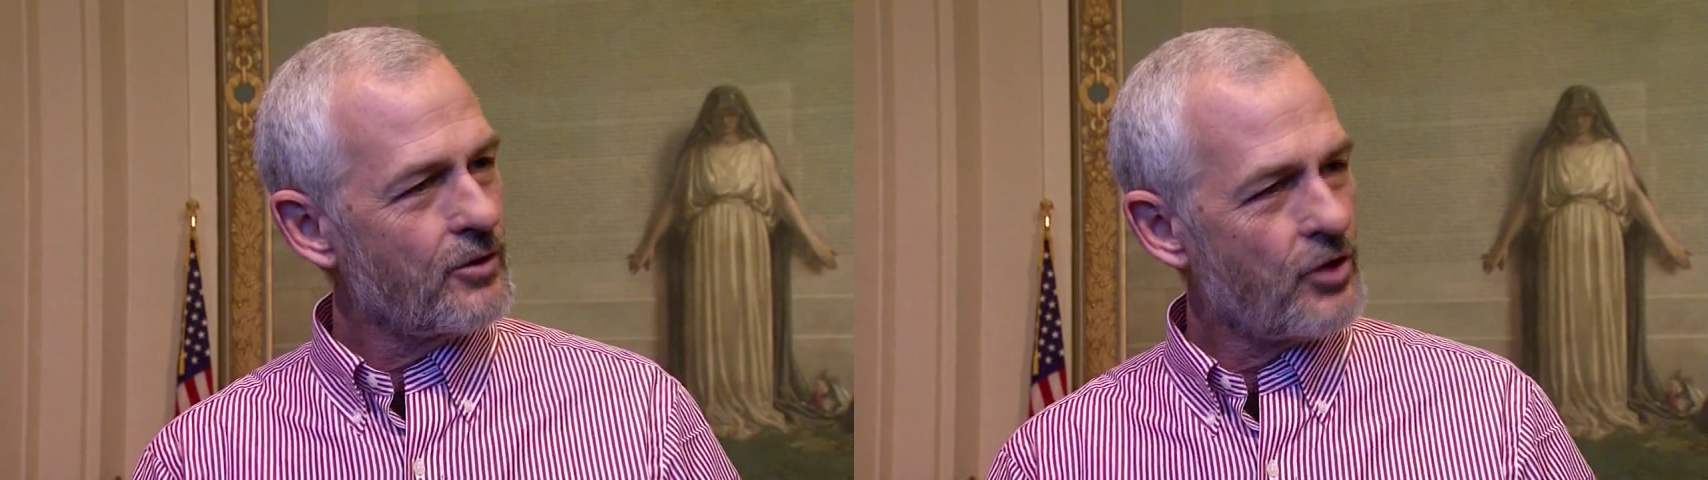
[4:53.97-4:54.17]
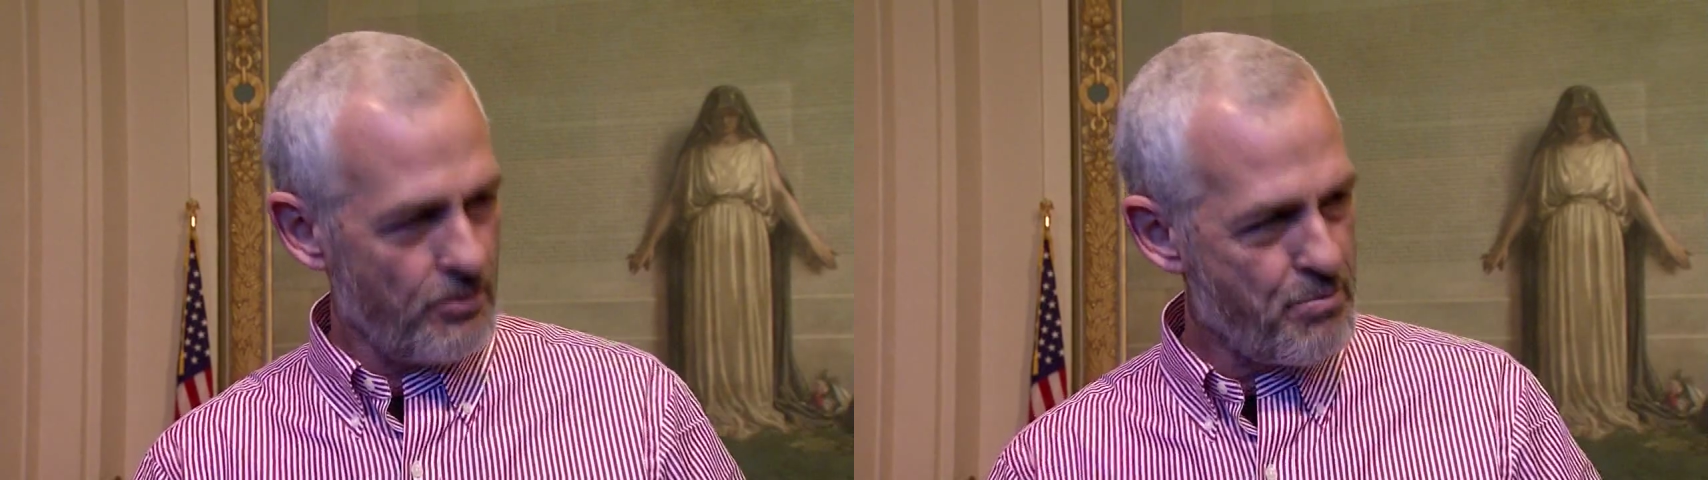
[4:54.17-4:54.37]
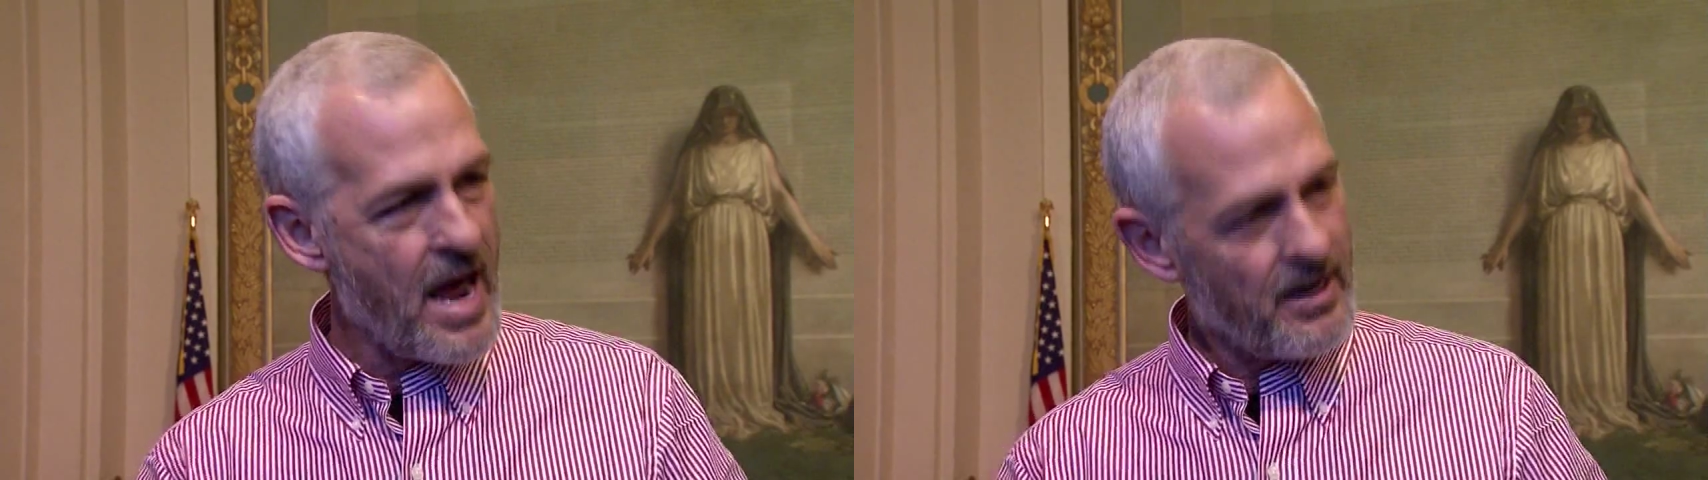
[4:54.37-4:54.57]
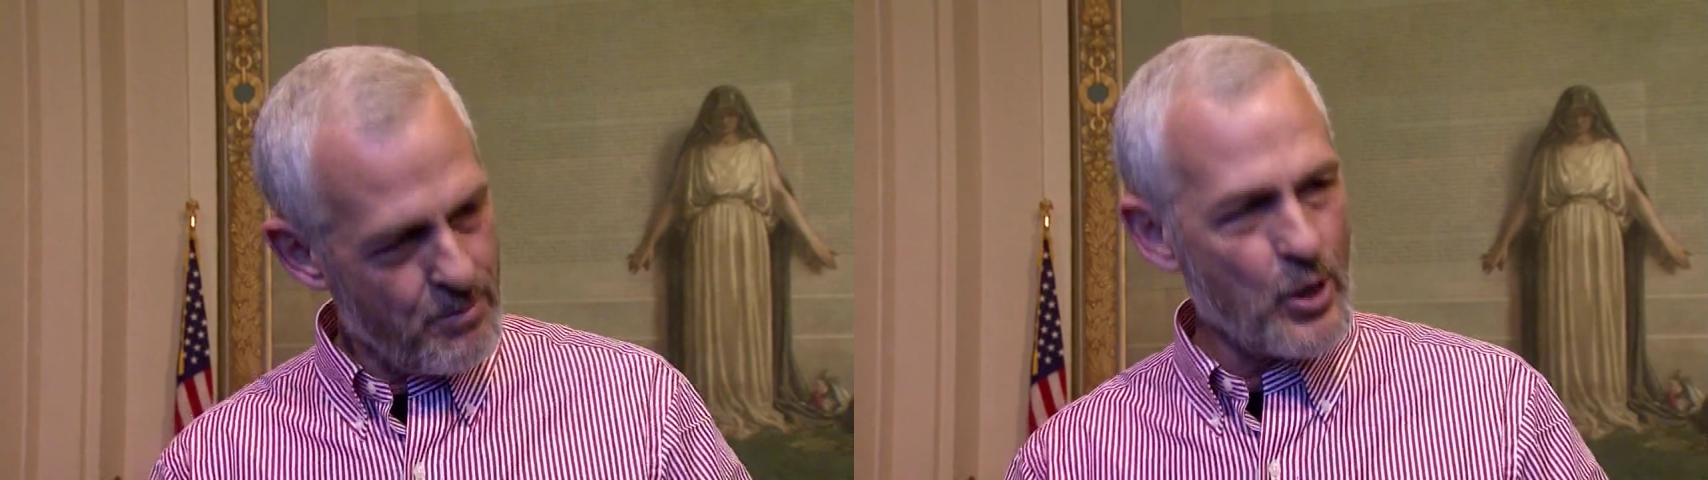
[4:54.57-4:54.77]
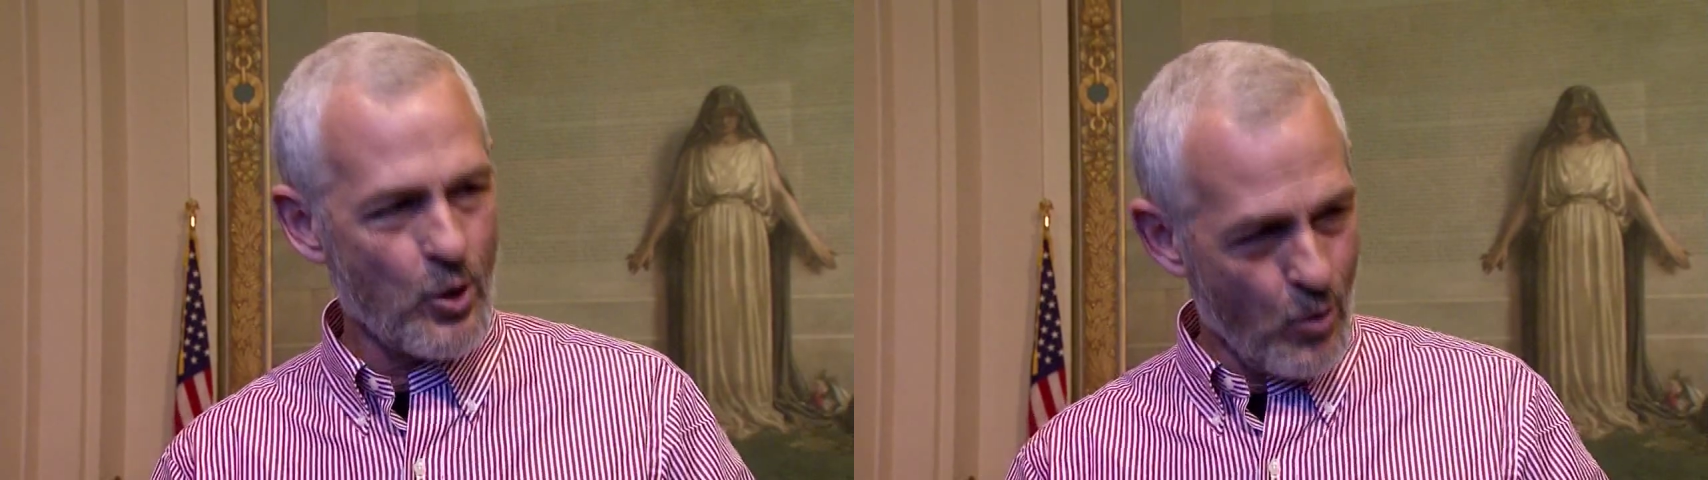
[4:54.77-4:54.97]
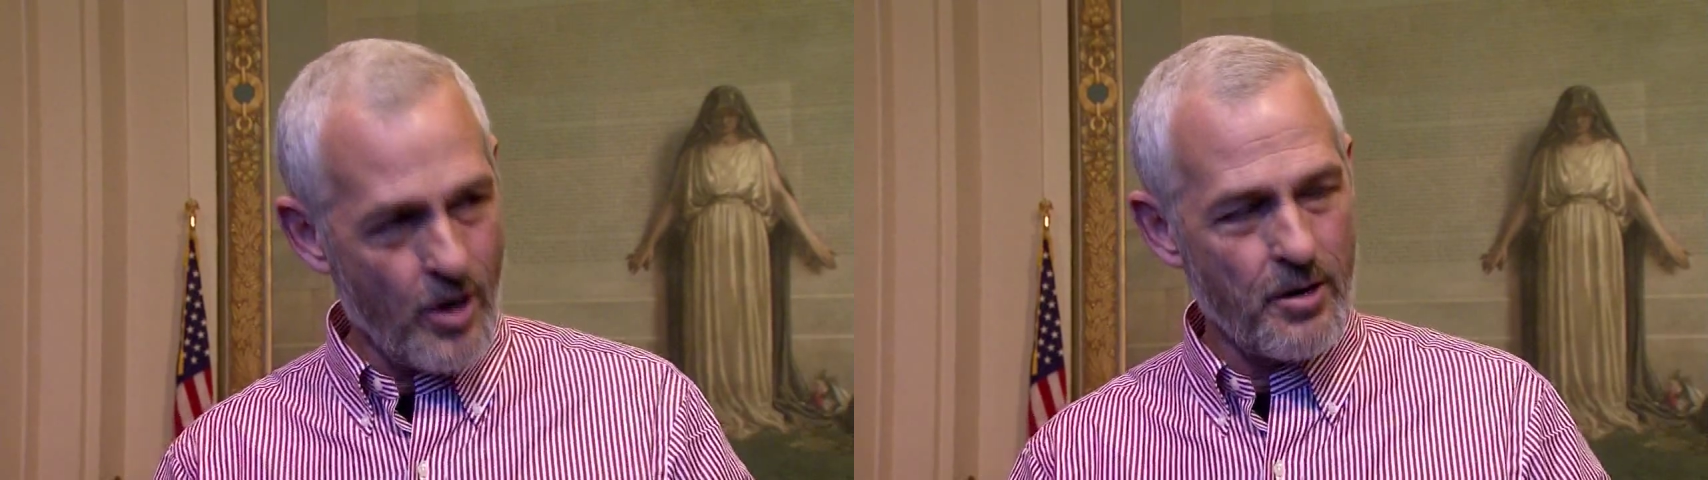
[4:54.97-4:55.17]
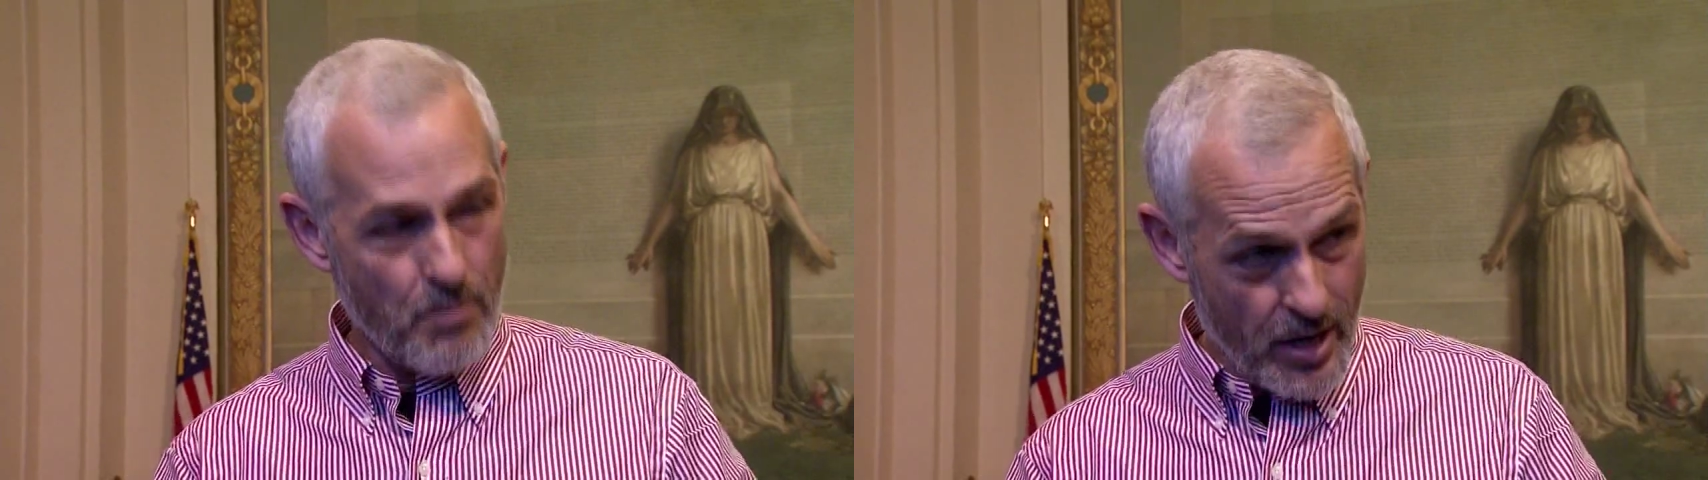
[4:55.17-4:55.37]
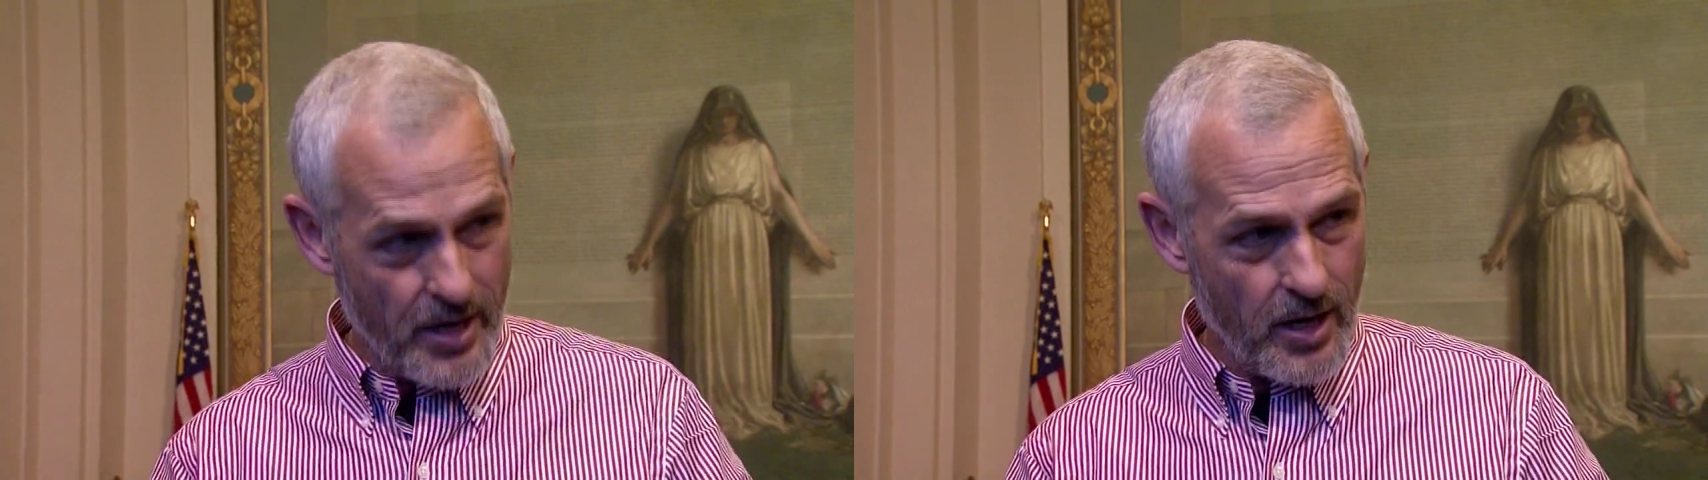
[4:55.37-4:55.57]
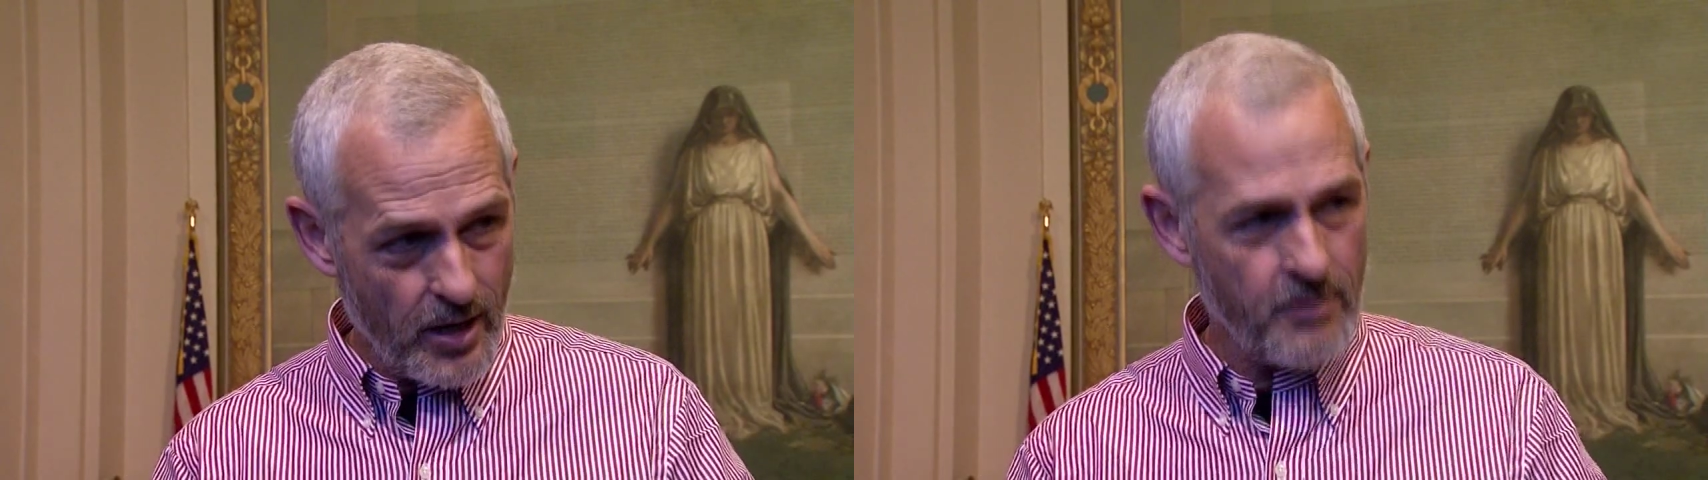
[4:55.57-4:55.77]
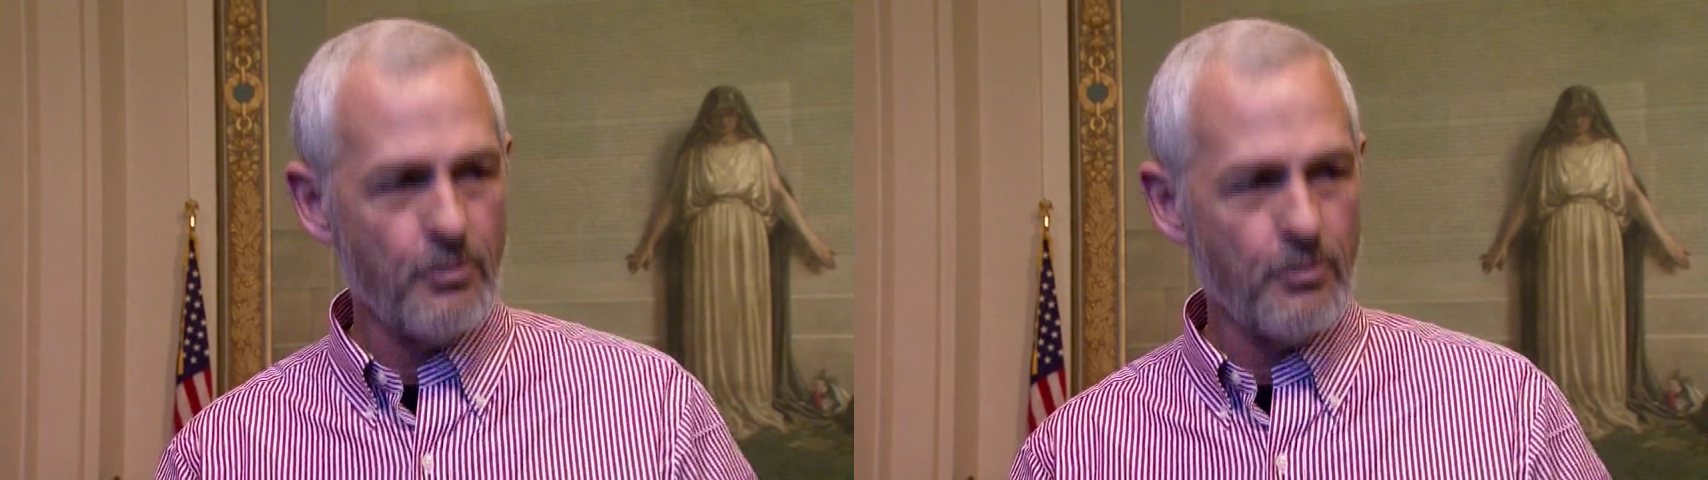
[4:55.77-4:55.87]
can bank marijuana money,